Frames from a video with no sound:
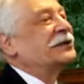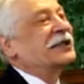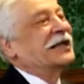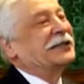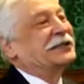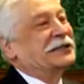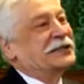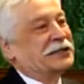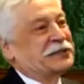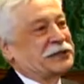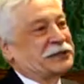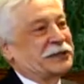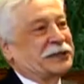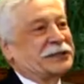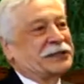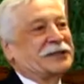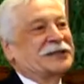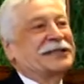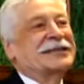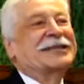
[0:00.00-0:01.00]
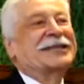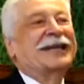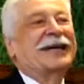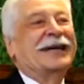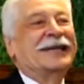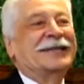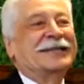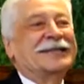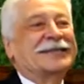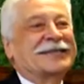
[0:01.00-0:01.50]
know that in the social
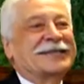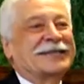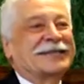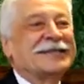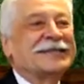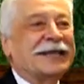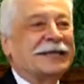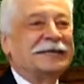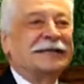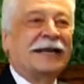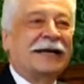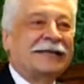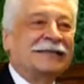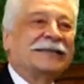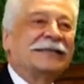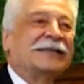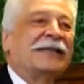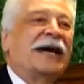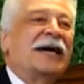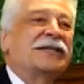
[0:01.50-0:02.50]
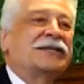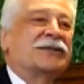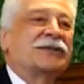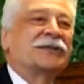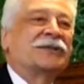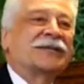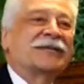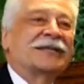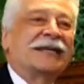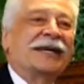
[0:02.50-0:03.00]
sciences, unlike the
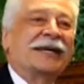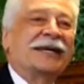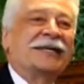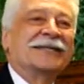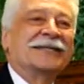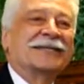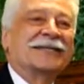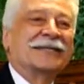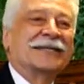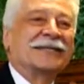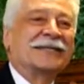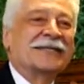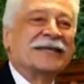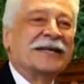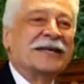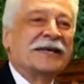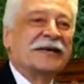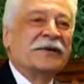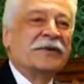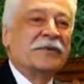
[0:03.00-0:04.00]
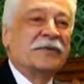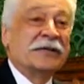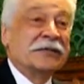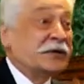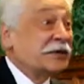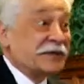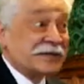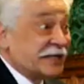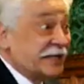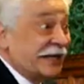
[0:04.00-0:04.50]
natural sciences, we
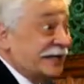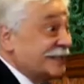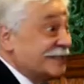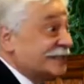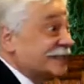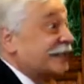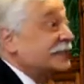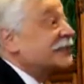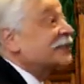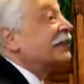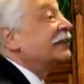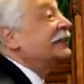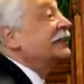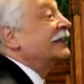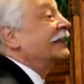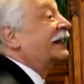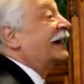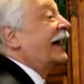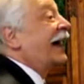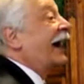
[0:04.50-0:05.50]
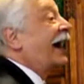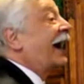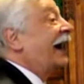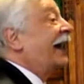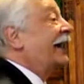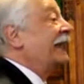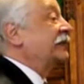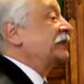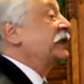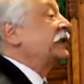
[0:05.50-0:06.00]
don't get such
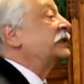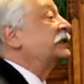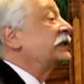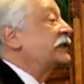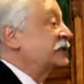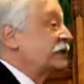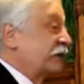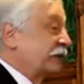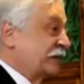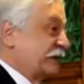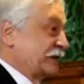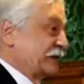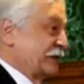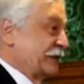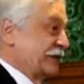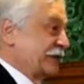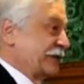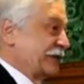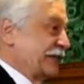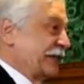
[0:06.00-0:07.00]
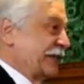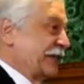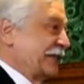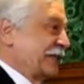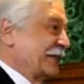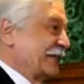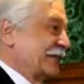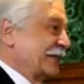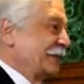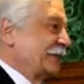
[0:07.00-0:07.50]
high degrees of
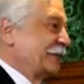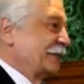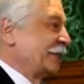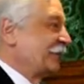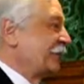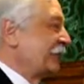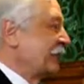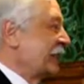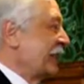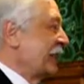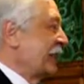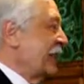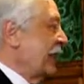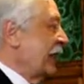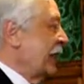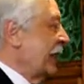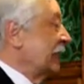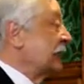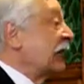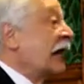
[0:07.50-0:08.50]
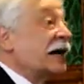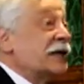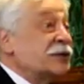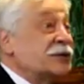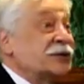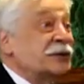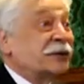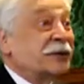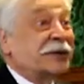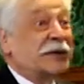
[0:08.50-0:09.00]
association. An
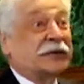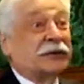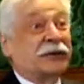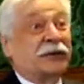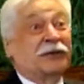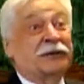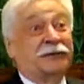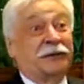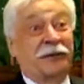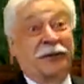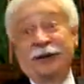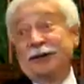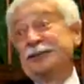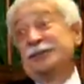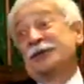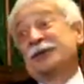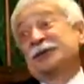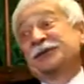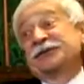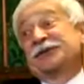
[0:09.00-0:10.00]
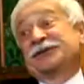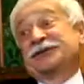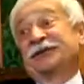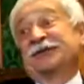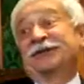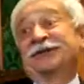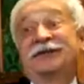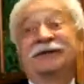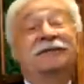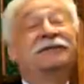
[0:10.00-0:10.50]
R-square of
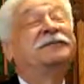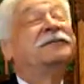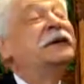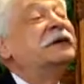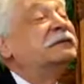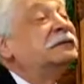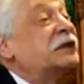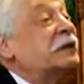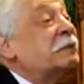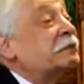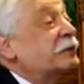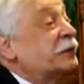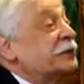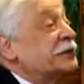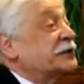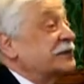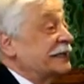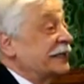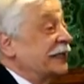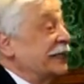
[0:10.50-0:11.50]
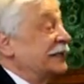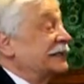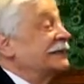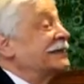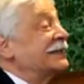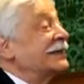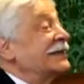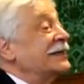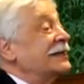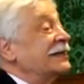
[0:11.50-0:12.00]
almost
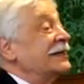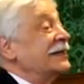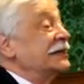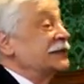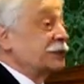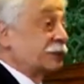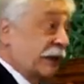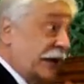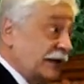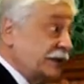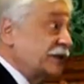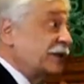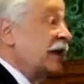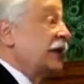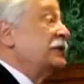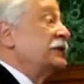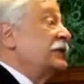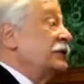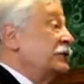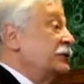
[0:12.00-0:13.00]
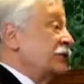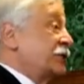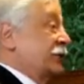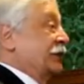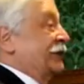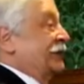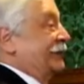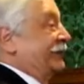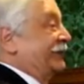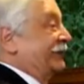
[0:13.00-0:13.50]
50% is rather
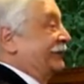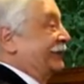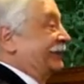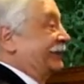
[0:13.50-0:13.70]
unusual